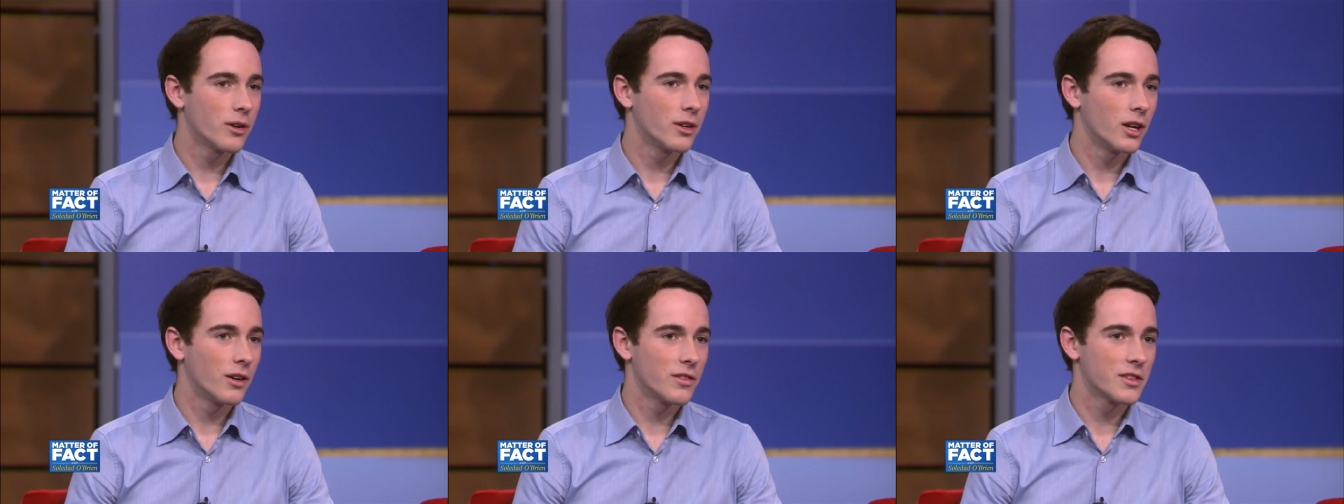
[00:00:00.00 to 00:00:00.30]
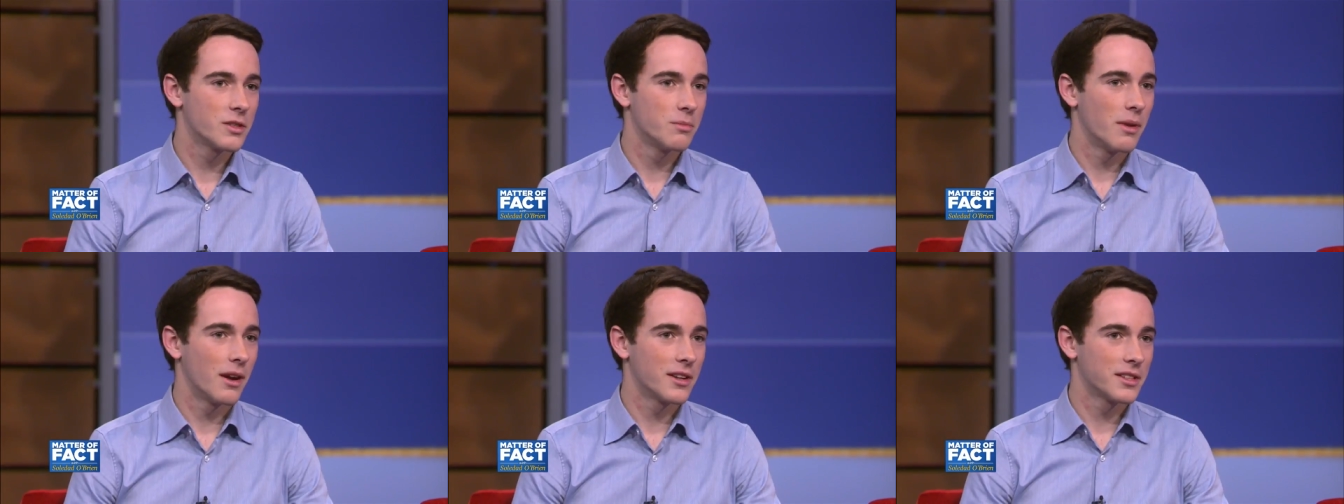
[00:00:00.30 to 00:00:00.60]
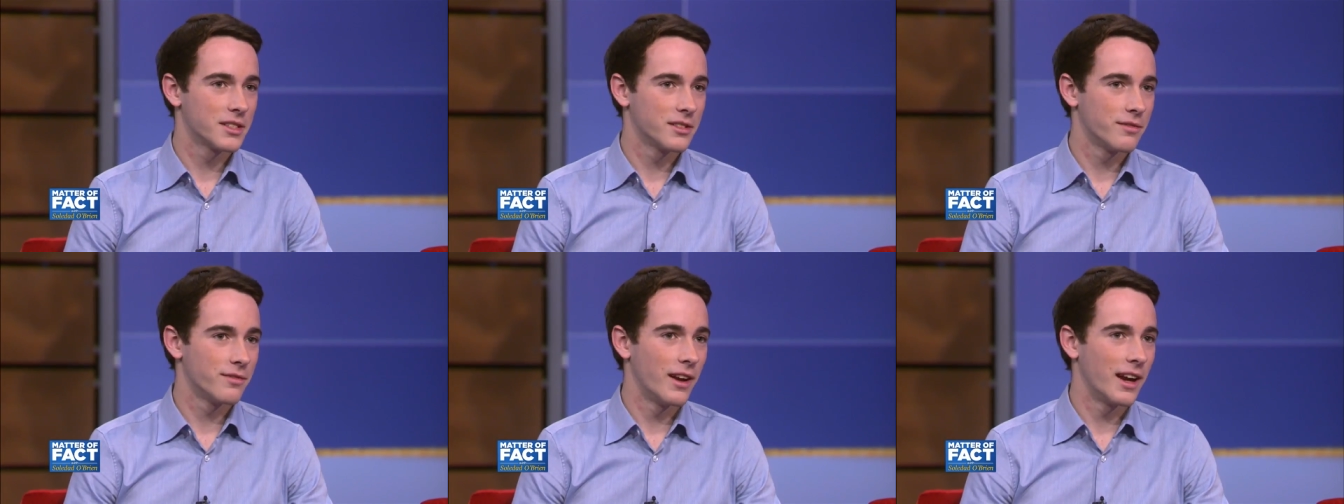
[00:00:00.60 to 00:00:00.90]
nervous about
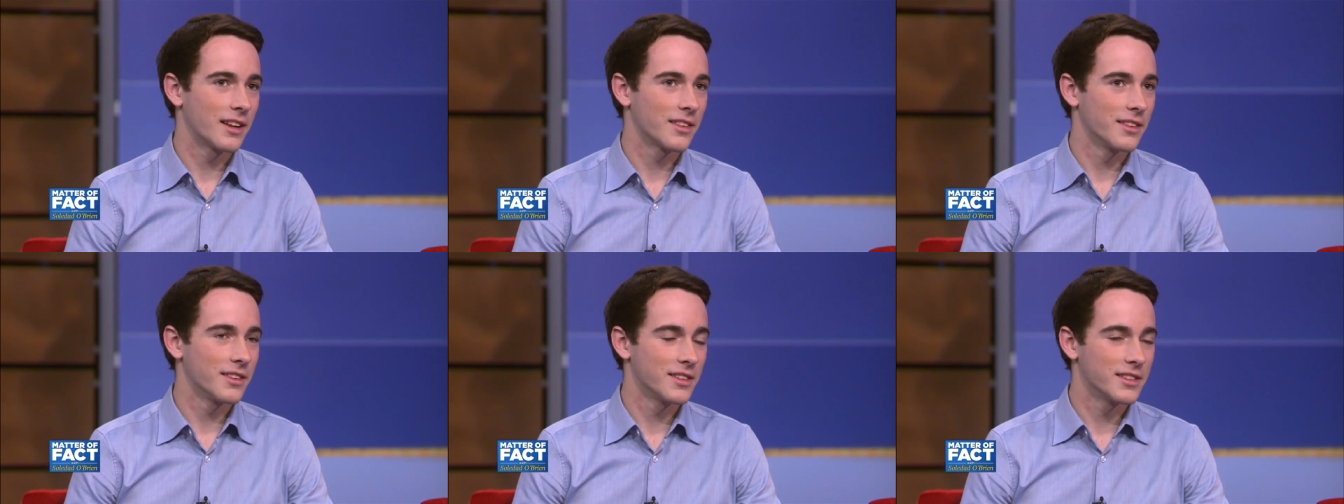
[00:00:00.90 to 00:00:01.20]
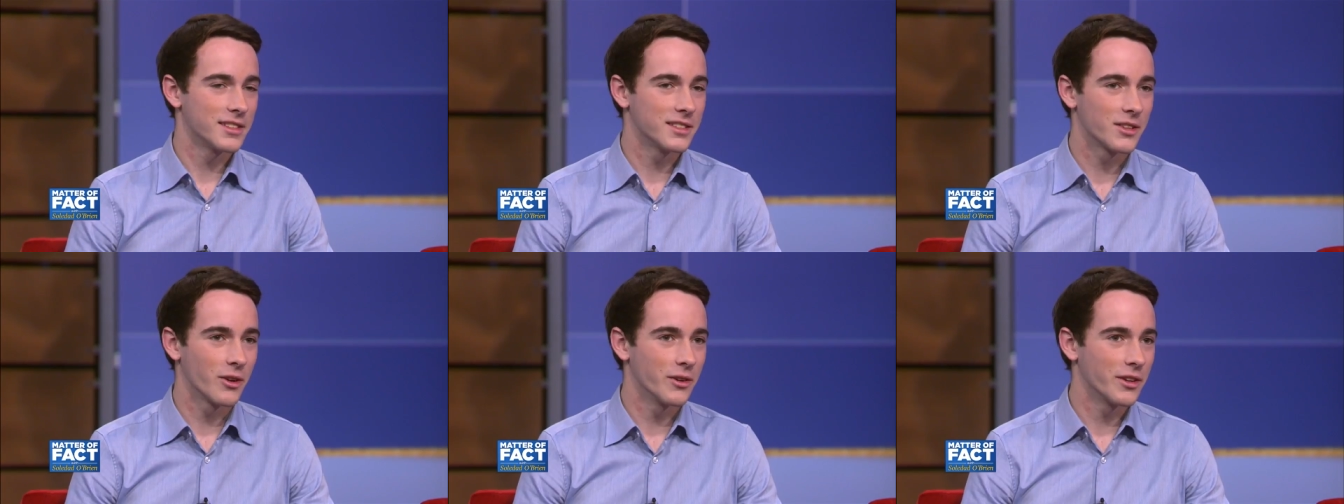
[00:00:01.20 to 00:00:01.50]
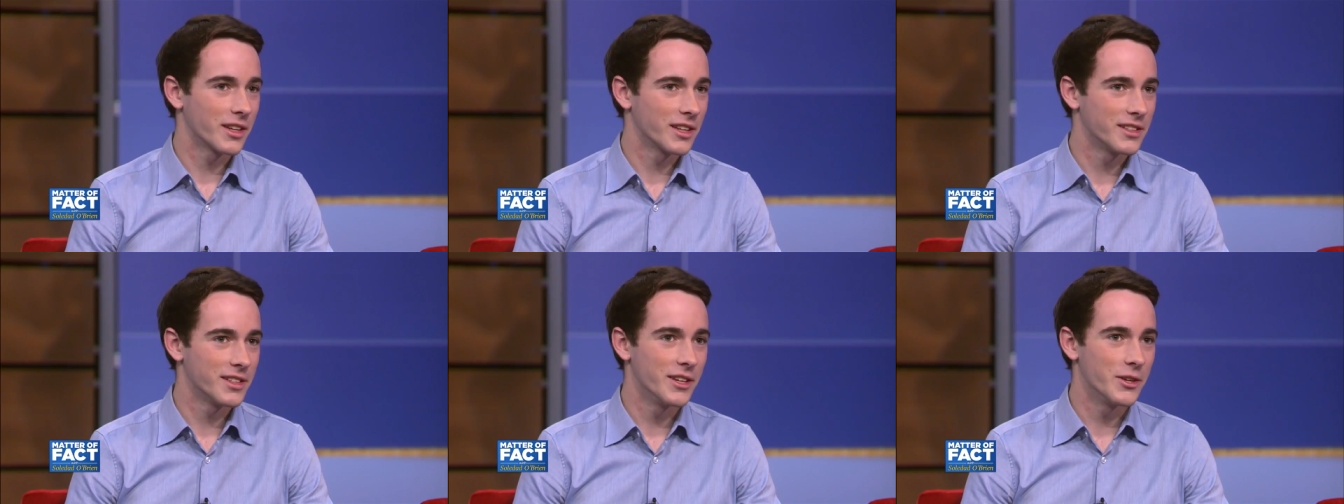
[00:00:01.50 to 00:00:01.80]
is the fact that this is going
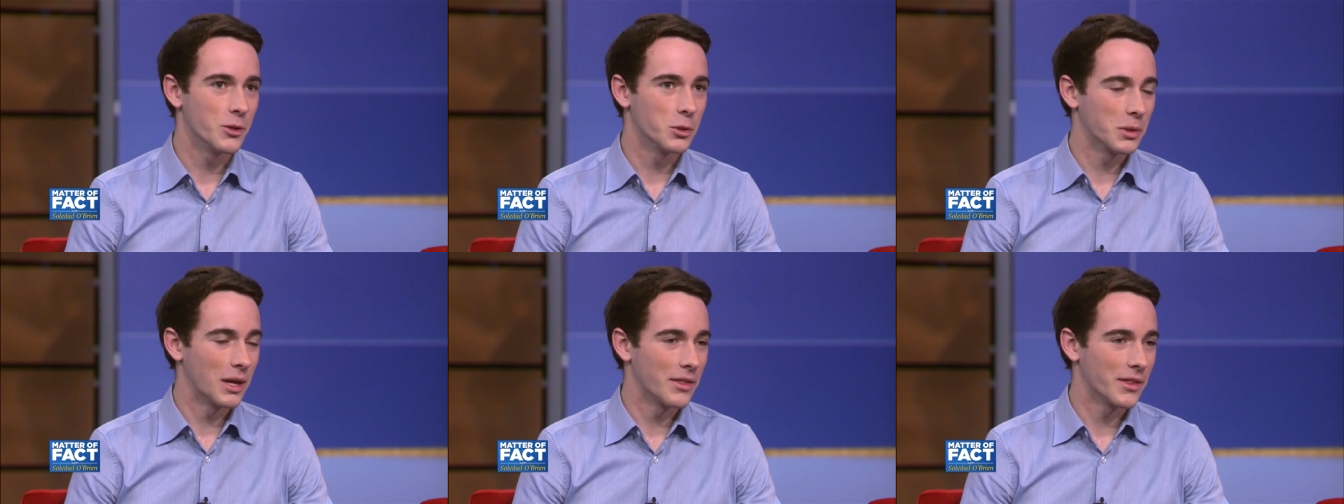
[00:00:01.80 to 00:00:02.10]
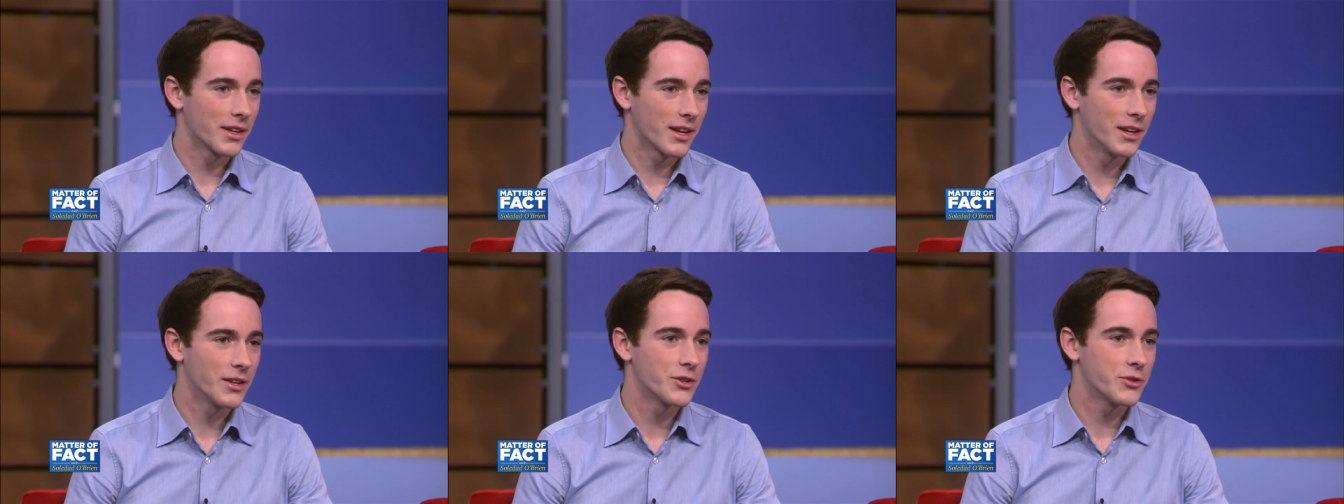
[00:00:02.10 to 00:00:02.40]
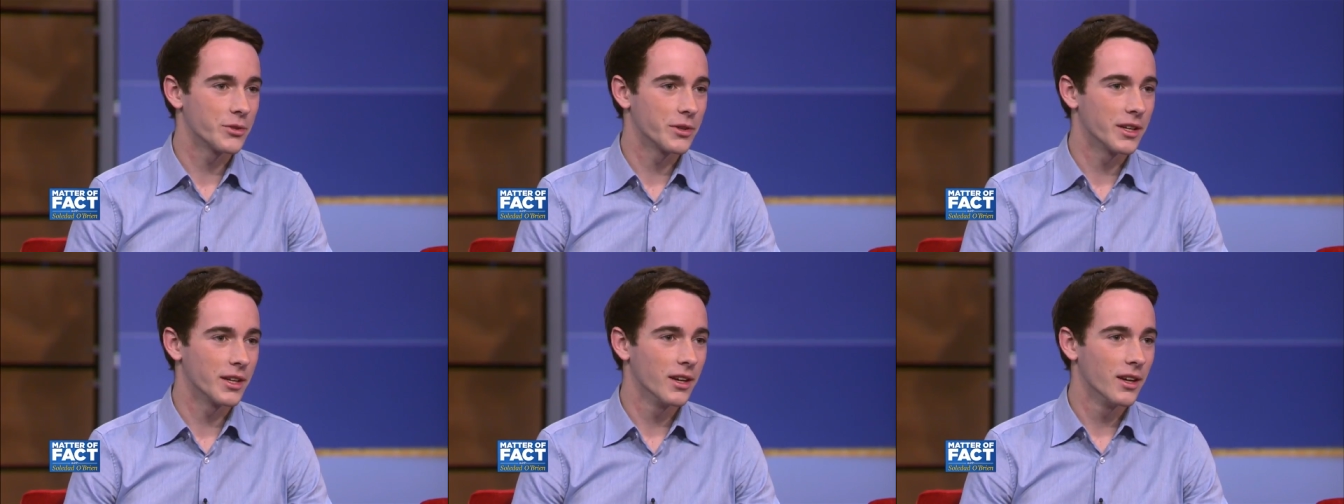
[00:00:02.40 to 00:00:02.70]
to continue around the
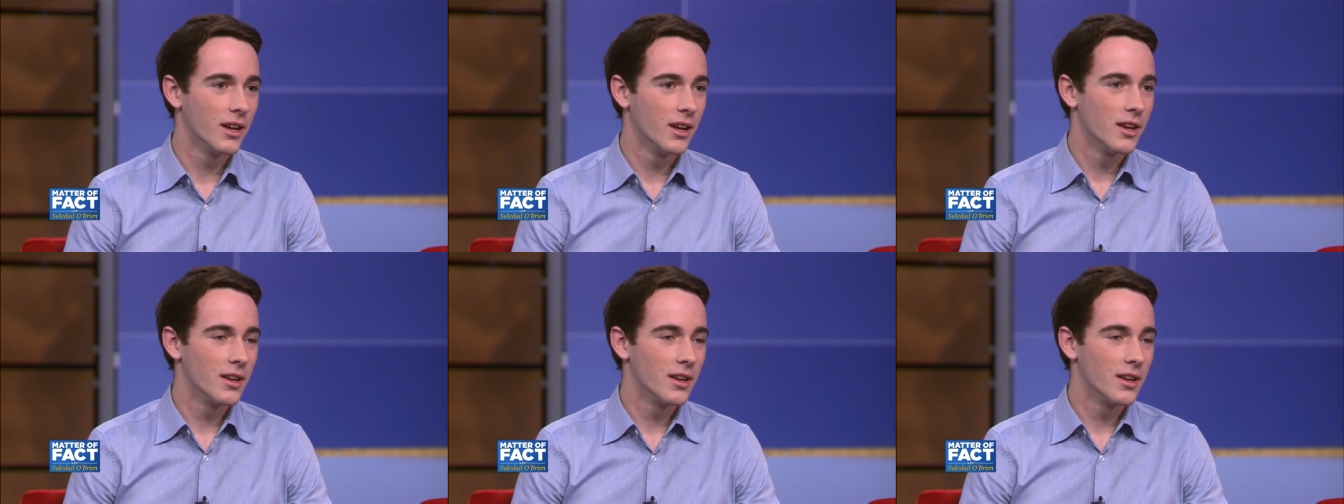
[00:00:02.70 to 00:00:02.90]
country.